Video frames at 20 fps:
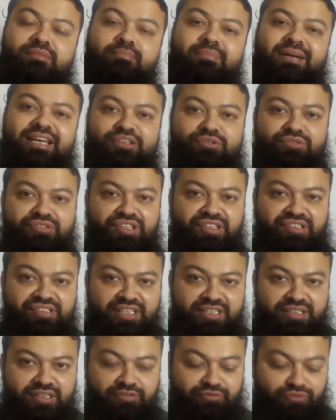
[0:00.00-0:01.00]
By using
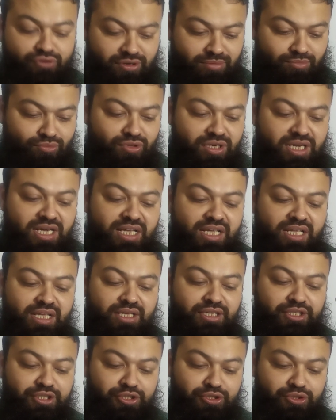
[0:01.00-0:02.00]
standard formula,
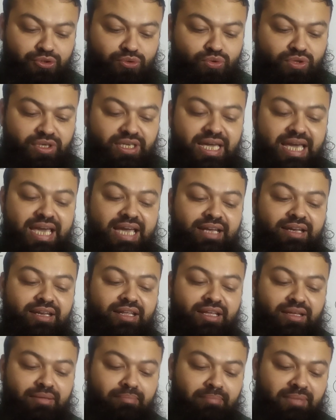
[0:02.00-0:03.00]
you
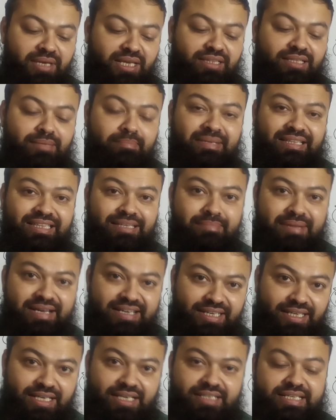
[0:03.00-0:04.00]
can make the
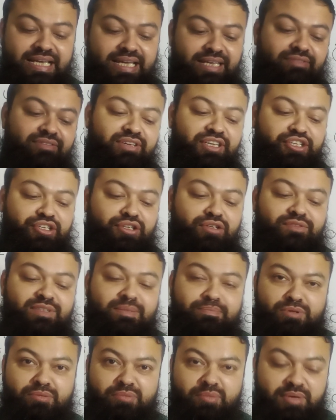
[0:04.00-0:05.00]
mathematical derivation of
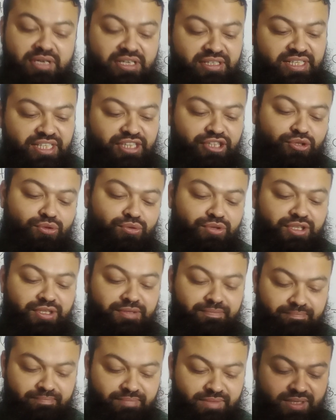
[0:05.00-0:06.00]
the probability
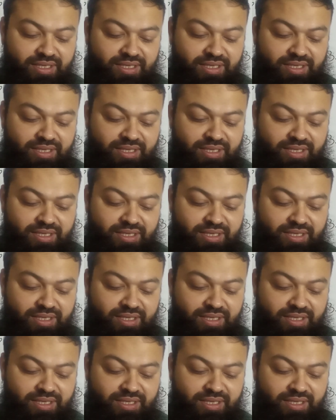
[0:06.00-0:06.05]
theory.